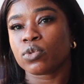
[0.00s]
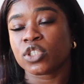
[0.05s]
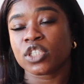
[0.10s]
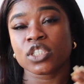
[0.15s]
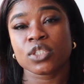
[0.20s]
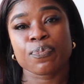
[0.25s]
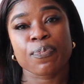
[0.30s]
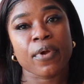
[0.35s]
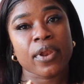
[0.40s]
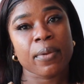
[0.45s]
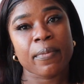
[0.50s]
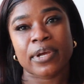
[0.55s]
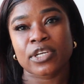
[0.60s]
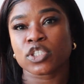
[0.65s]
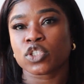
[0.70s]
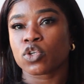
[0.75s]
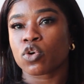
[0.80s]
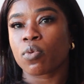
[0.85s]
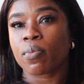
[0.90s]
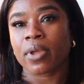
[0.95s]
She pretty
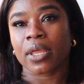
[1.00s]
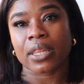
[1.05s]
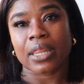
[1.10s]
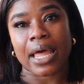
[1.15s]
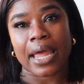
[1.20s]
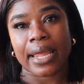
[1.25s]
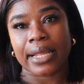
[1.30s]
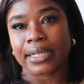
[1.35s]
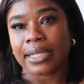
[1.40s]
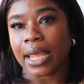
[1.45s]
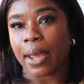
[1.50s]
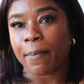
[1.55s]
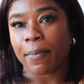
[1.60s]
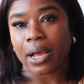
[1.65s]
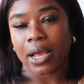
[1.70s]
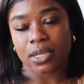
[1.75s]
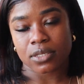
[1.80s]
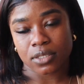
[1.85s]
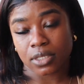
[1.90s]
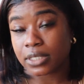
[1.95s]
much told me like that
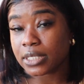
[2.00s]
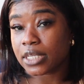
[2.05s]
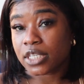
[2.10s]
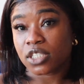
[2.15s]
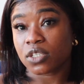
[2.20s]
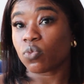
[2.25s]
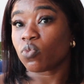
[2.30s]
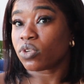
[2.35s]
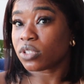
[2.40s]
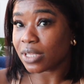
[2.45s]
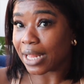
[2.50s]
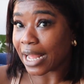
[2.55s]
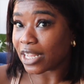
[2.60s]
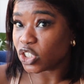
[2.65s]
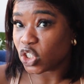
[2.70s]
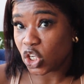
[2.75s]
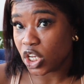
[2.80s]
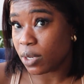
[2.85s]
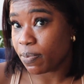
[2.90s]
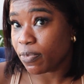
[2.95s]
my esthetician was not
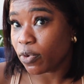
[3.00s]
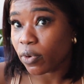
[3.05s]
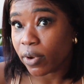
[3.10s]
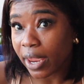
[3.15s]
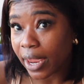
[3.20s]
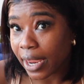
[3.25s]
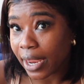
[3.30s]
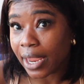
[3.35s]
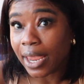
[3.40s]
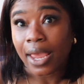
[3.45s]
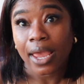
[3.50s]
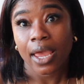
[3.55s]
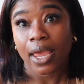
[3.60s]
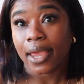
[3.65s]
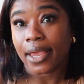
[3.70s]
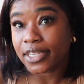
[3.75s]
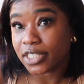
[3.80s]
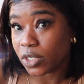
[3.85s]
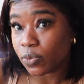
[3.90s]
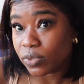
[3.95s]
cheap, okay,
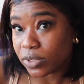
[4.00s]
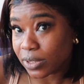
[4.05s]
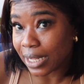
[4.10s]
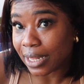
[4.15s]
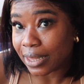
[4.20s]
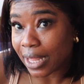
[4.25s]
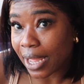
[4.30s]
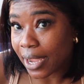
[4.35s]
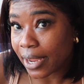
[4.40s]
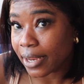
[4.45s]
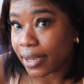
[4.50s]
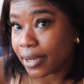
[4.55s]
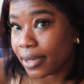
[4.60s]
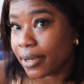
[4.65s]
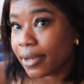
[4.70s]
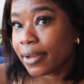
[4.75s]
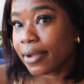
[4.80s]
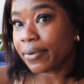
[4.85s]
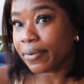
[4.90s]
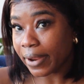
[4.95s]
and she not
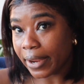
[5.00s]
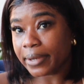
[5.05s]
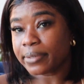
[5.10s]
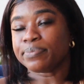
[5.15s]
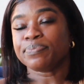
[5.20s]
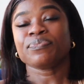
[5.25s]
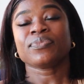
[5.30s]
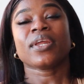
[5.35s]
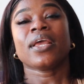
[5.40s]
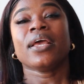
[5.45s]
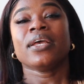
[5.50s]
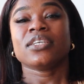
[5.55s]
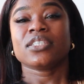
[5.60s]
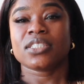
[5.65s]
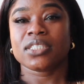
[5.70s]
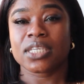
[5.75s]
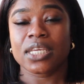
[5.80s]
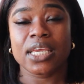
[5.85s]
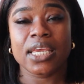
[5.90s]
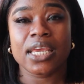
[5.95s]
lying, okay.
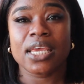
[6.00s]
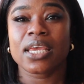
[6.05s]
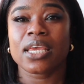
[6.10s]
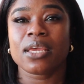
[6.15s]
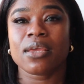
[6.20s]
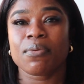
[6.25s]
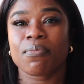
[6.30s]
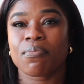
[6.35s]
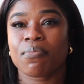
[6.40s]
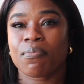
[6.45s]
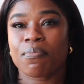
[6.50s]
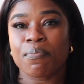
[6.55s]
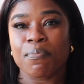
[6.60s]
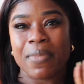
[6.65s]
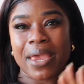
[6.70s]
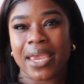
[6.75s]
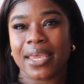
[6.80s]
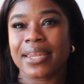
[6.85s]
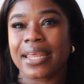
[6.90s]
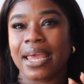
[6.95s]
She
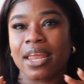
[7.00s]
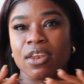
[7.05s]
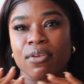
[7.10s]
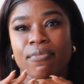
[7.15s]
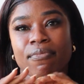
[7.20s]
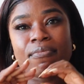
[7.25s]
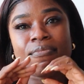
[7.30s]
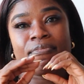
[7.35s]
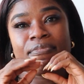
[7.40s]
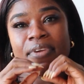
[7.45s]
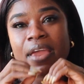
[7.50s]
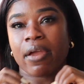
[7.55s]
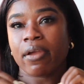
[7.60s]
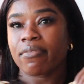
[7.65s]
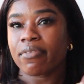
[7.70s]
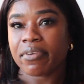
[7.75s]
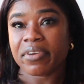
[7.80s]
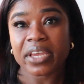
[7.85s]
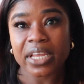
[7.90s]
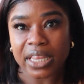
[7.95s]
made that
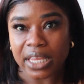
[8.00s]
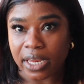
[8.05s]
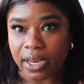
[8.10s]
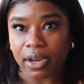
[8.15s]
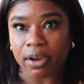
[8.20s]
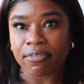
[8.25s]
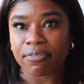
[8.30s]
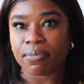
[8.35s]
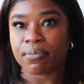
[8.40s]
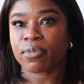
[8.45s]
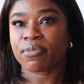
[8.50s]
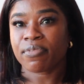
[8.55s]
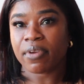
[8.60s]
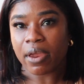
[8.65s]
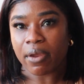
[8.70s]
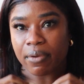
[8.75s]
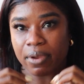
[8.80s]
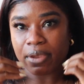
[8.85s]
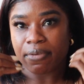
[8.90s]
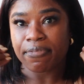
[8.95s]
very clear from the
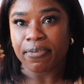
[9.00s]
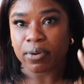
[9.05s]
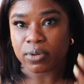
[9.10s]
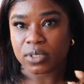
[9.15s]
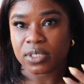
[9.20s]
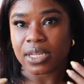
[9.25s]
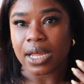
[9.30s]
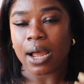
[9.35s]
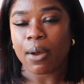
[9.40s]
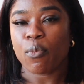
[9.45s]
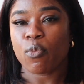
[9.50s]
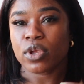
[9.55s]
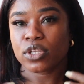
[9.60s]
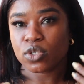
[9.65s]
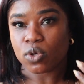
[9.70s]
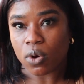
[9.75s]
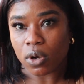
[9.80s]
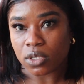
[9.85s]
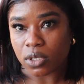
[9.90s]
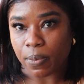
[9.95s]
very first time we
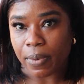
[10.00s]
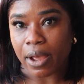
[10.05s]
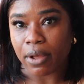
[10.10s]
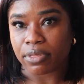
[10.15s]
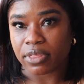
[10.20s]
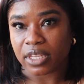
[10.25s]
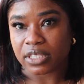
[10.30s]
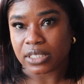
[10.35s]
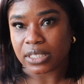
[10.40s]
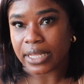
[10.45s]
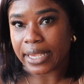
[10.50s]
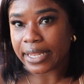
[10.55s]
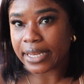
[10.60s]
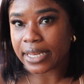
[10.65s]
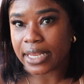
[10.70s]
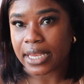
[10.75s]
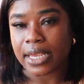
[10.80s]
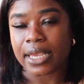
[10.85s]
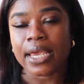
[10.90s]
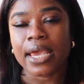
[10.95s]
talked about this
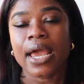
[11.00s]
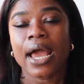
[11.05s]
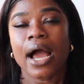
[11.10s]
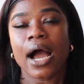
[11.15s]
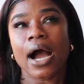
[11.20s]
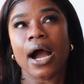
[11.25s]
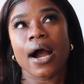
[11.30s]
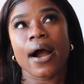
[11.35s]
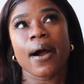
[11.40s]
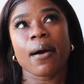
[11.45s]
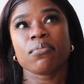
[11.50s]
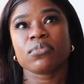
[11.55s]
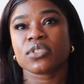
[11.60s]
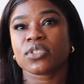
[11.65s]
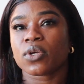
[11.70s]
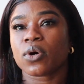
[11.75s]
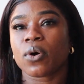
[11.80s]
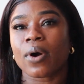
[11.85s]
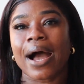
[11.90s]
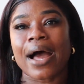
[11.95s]
lady.
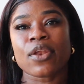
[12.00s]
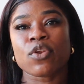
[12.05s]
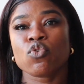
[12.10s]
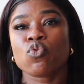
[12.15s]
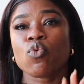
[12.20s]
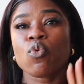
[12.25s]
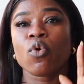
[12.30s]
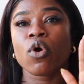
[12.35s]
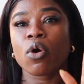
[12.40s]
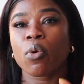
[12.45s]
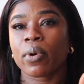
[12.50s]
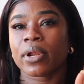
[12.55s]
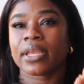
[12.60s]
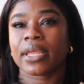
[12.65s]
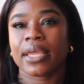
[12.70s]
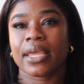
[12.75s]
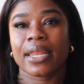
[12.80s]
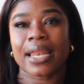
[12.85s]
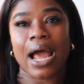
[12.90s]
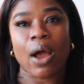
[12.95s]
So I knew going
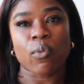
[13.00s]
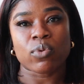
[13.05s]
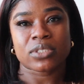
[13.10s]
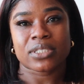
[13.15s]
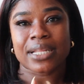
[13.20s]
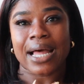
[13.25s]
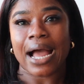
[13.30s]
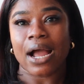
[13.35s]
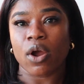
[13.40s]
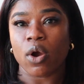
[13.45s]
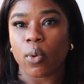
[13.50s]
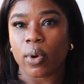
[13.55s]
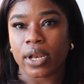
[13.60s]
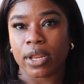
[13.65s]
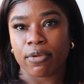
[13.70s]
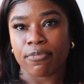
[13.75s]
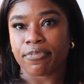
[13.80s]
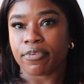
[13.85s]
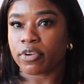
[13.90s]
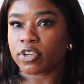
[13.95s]
in, I was not going
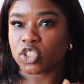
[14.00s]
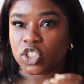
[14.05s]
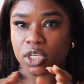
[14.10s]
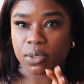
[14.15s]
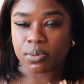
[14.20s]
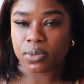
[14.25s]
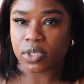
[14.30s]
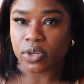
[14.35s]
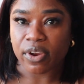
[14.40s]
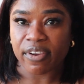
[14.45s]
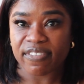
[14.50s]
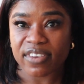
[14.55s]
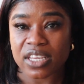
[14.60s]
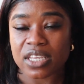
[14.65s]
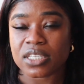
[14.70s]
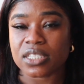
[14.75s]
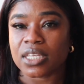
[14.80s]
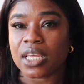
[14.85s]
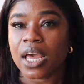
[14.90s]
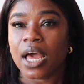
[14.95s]
in for a cheap
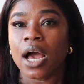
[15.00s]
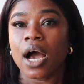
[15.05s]
service.